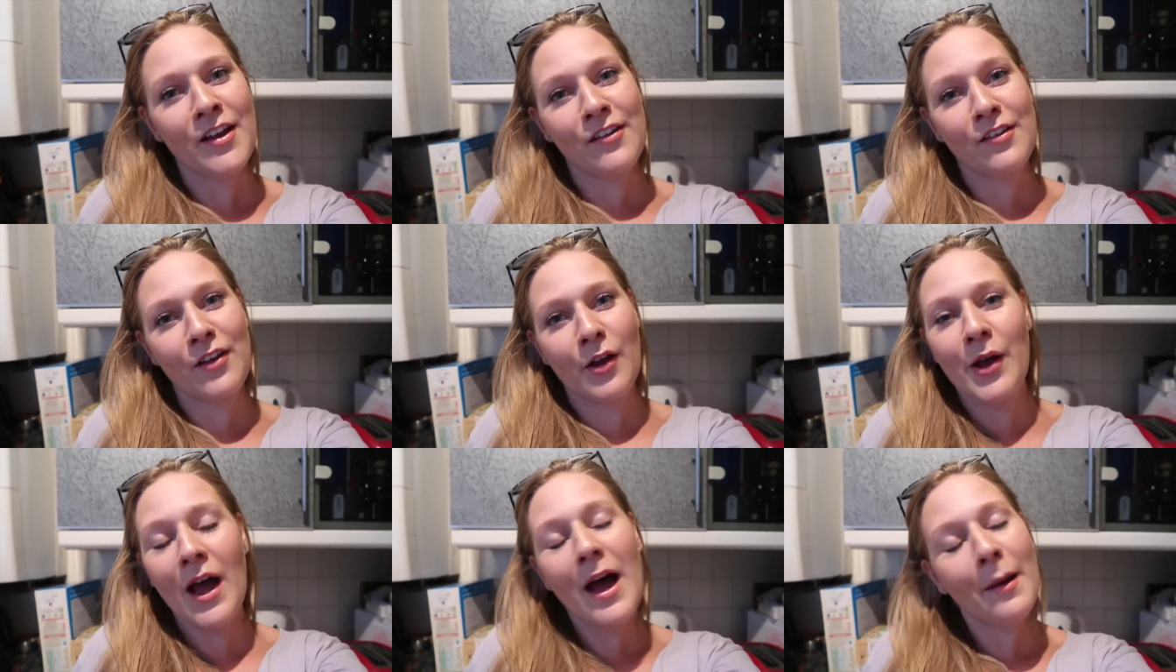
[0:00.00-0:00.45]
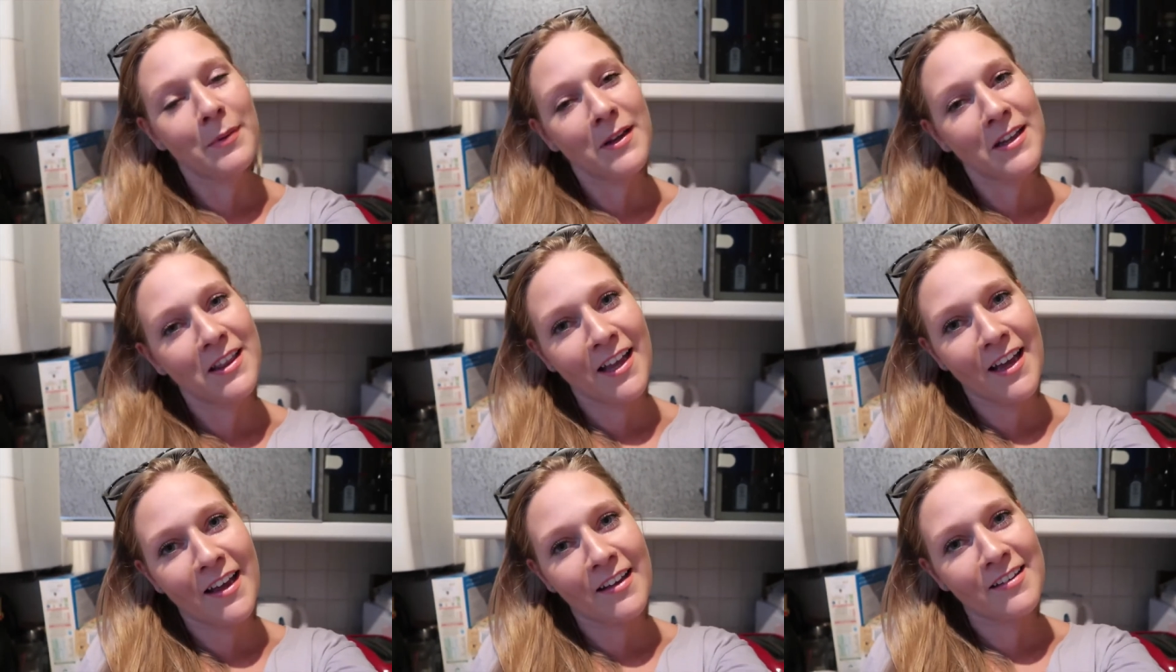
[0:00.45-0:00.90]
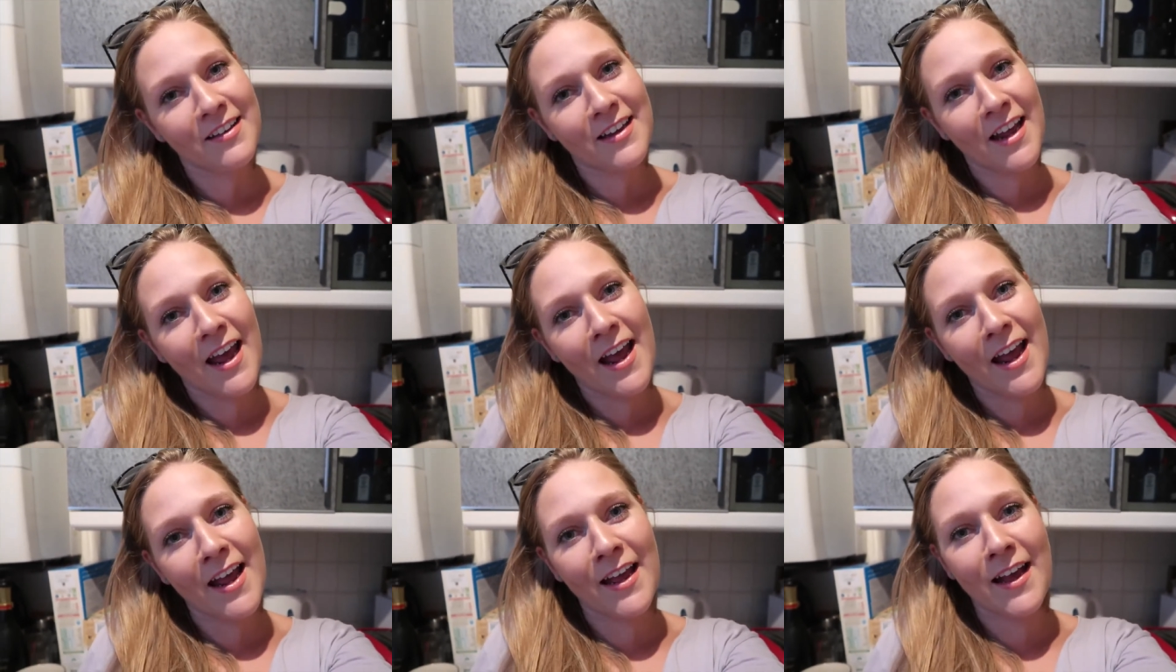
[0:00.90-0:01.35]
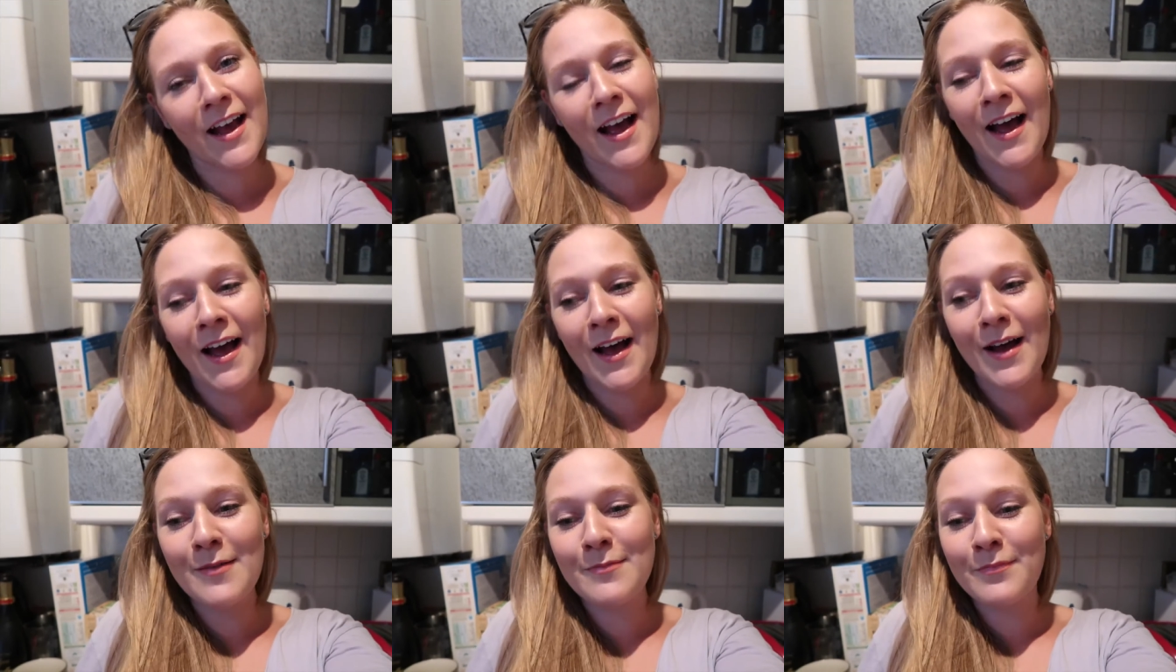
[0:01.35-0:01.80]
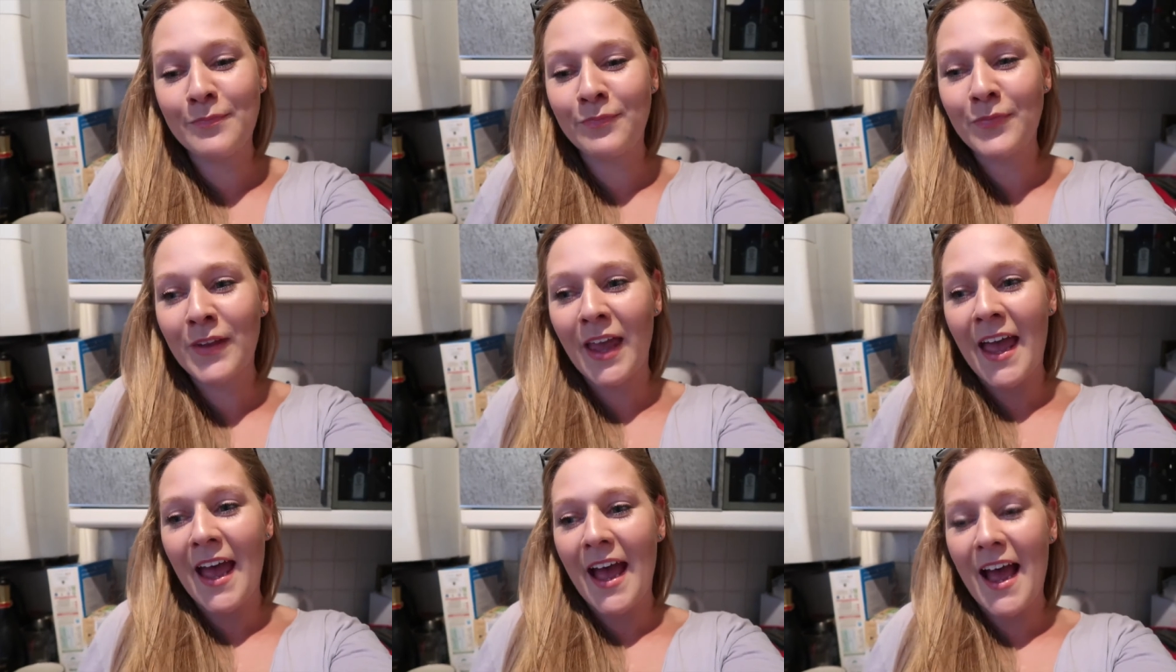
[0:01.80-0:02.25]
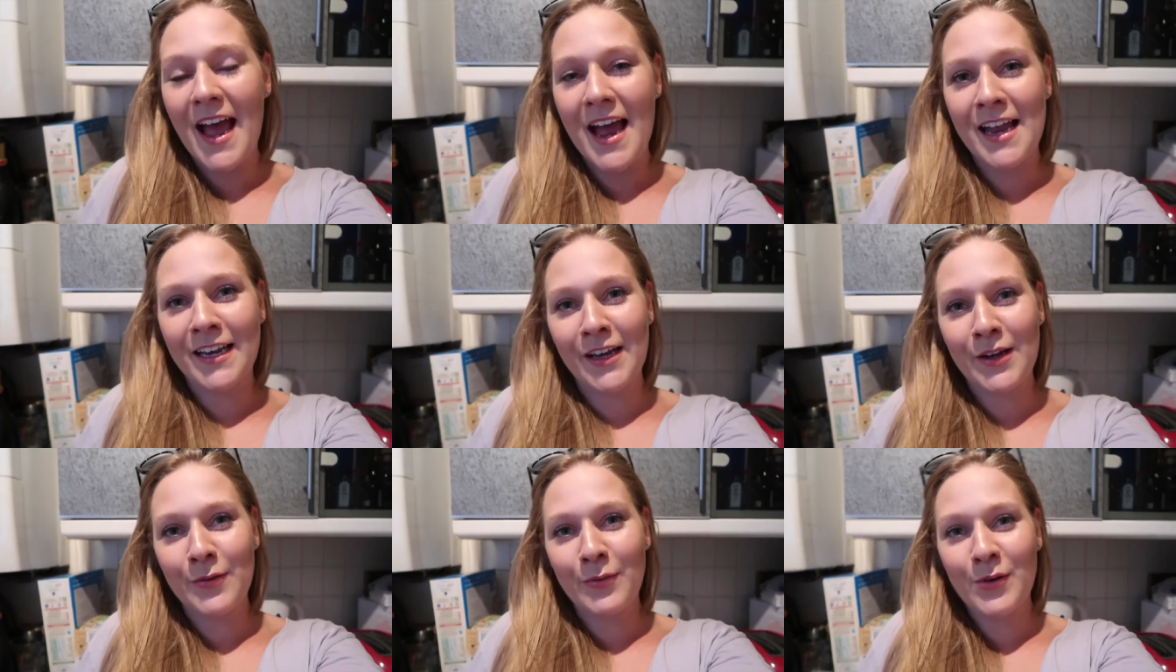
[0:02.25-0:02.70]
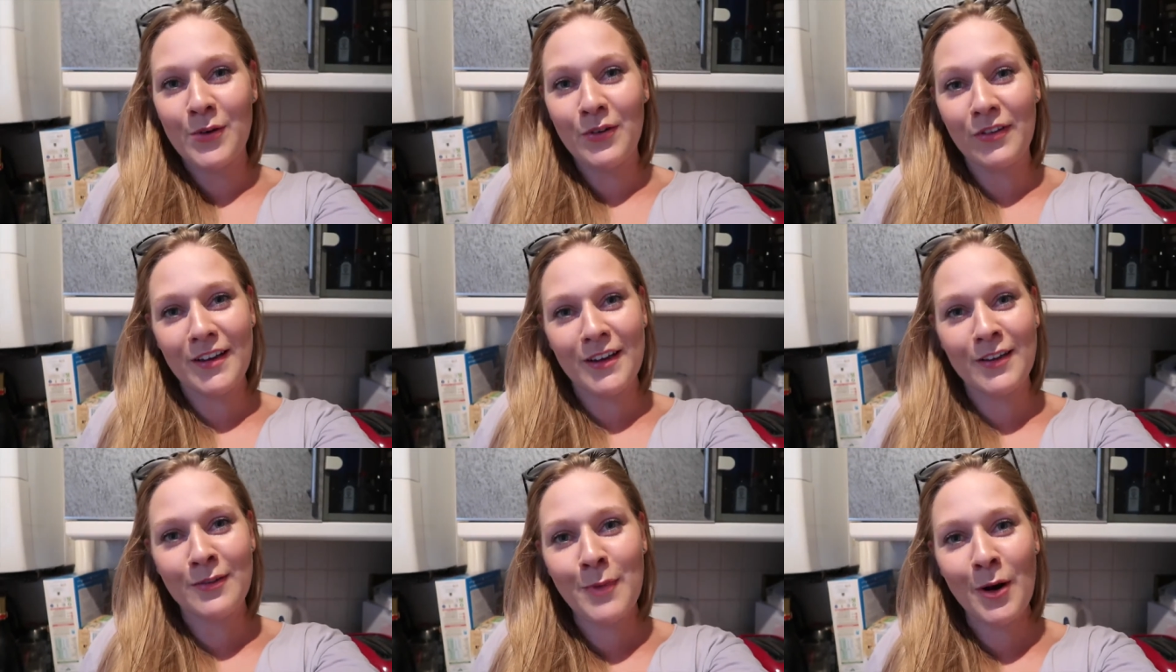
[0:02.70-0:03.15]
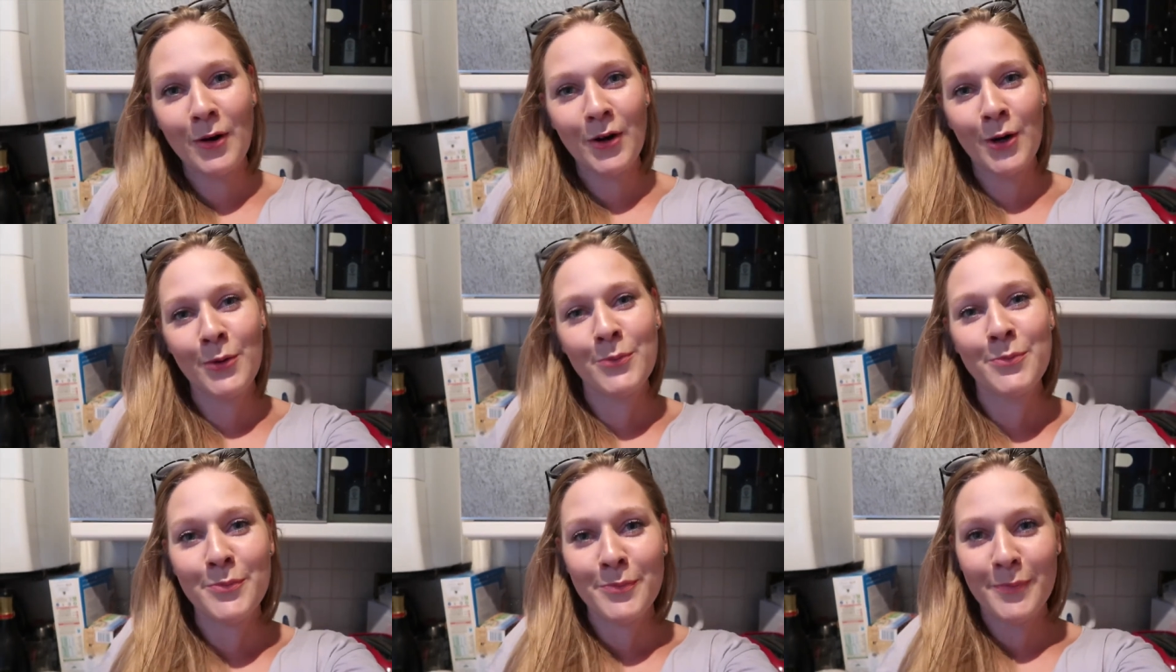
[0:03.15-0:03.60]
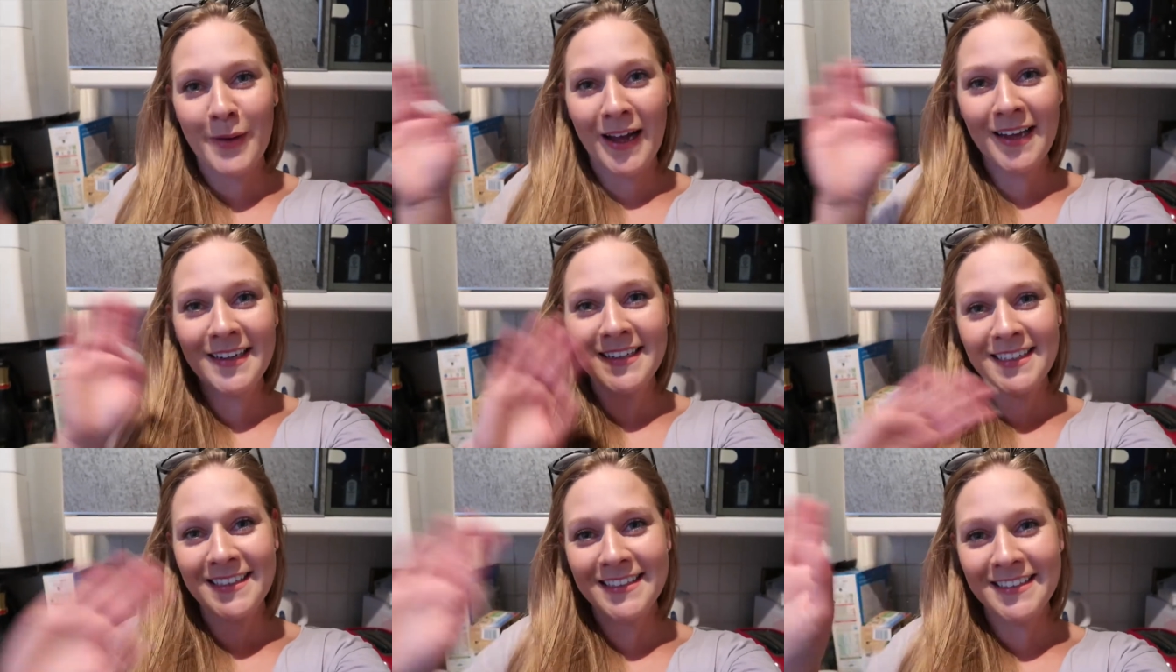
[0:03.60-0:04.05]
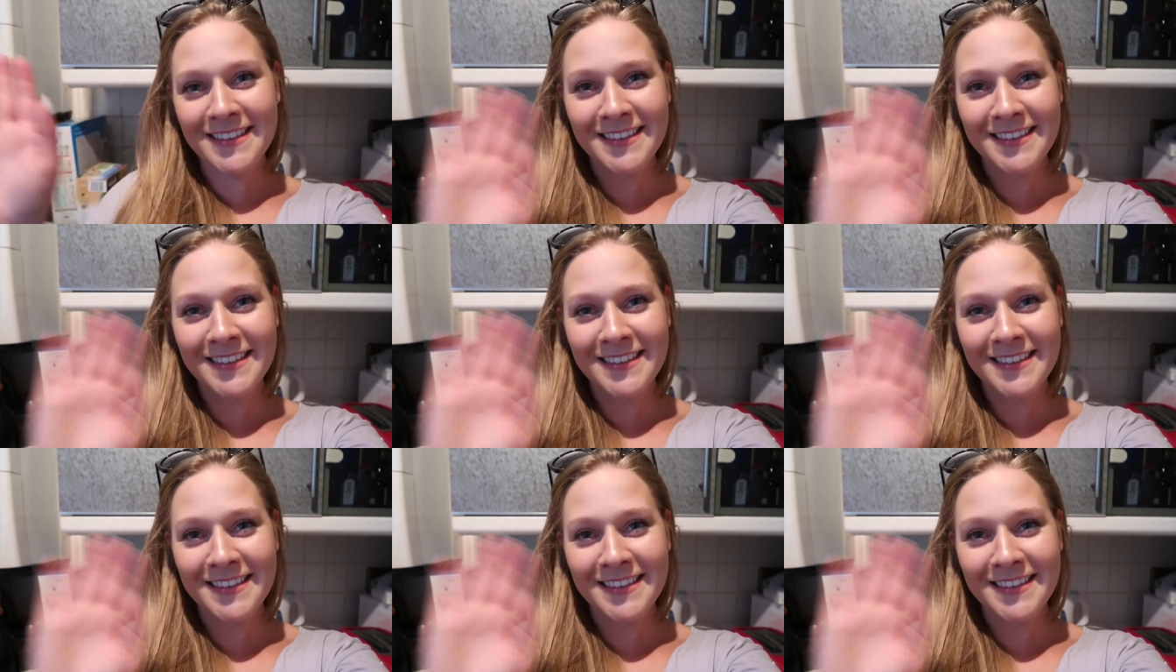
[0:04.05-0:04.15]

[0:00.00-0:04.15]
So happy Thursday, um, and I will see you tomorrow. Bye.